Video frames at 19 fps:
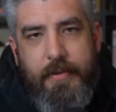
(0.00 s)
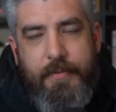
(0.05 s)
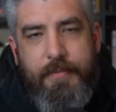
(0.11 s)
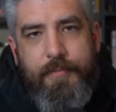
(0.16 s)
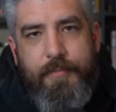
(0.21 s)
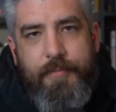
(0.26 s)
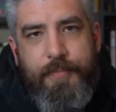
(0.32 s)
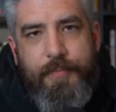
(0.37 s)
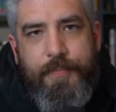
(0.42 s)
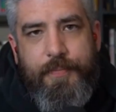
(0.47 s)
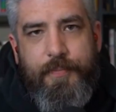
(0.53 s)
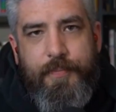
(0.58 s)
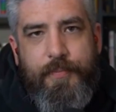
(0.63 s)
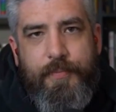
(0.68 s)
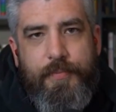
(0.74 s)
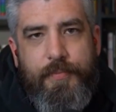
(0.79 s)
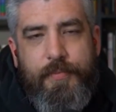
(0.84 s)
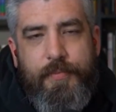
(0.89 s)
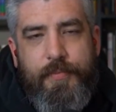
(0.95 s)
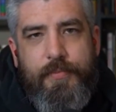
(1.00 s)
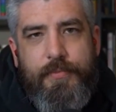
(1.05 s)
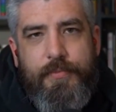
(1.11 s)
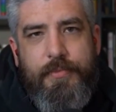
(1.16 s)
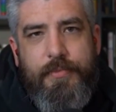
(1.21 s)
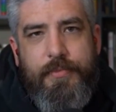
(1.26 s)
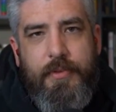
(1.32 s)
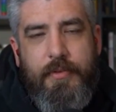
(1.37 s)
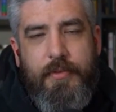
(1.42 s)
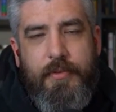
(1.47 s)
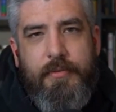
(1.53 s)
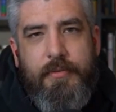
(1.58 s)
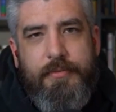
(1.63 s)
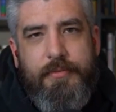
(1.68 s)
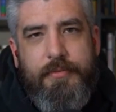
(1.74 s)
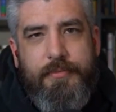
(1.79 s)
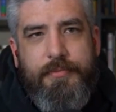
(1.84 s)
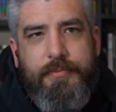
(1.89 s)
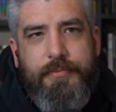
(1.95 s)

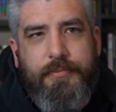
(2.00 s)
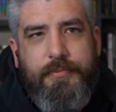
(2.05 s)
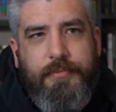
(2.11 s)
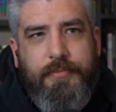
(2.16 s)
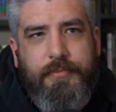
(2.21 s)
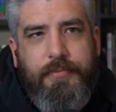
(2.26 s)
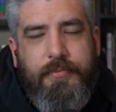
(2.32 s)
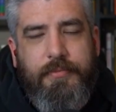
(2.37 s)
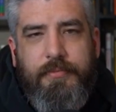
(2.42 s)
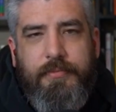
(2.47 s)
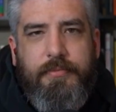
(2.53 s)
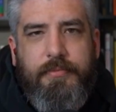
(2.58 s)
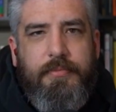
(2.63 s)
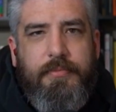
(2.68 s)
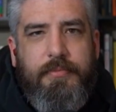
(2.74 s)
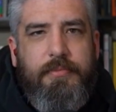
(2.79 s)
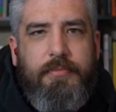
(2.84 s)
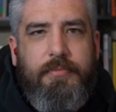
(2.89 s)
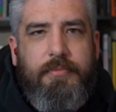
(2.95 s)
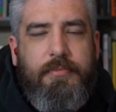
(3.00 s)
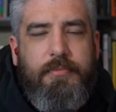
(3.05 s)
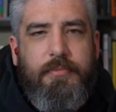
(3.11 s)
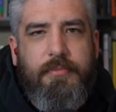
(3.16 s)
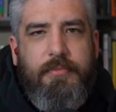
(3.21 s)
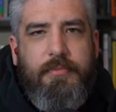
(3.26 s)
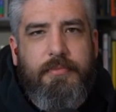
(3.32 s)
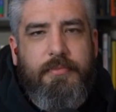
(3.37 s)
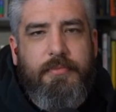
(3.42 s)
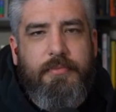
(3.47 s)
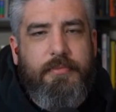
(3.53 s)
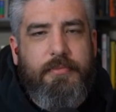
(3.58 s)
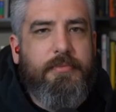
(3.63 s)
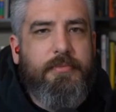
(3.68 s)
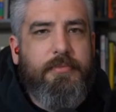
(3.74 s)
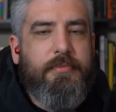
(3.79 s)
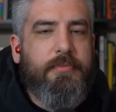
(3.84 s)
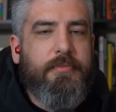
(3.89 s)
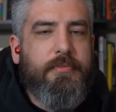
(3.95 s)

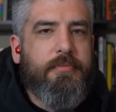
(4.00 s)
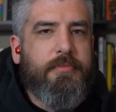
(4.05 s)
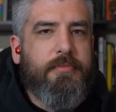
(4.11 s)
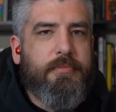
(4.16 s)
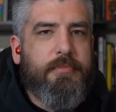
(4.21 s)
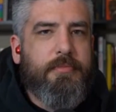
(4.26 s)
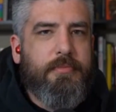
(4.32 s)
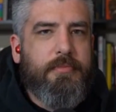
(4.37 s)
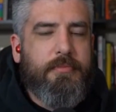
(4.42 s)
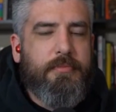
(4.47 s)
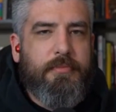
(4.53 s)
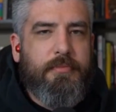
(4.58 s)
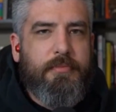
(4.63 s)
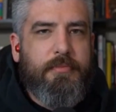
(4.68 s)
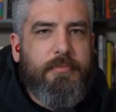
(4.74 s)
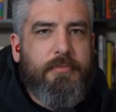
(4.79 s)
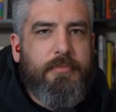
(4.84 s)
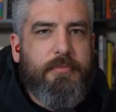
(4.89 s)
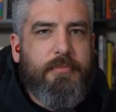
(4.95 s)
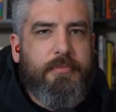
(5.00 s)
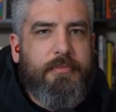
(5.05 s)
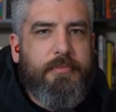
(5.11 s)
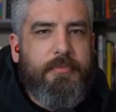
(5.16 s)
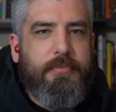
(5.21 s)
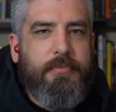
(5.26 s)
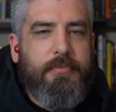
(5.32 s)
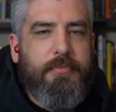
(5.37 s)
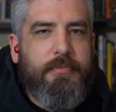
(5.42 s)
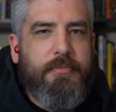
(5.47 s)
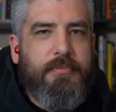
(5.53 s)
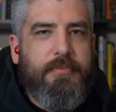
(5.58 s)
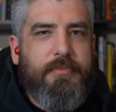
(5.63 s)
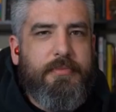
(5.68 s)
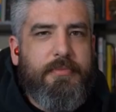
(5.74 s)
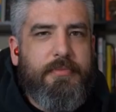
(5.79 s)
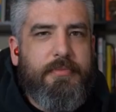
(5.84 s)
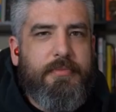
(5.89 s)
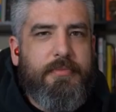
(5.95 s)

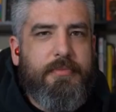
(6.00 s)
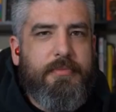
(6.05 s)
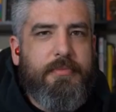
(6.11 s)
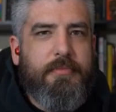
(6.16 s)
(silent)